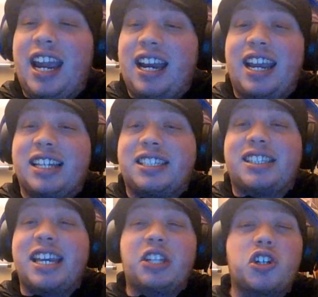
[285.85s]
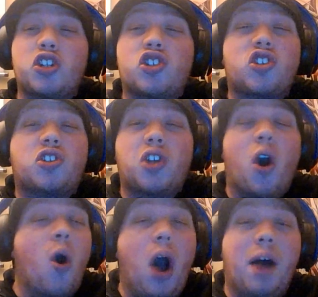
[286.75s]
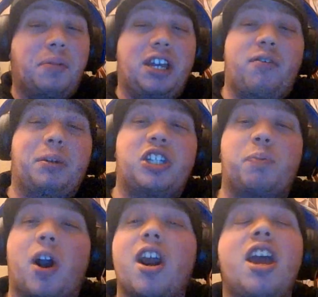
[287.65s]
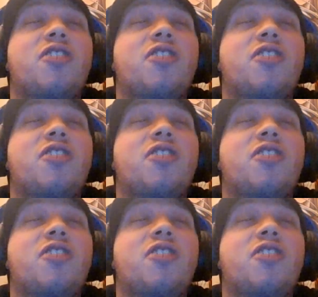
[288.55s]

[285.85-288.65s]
idiots think they're so unbelievably smart,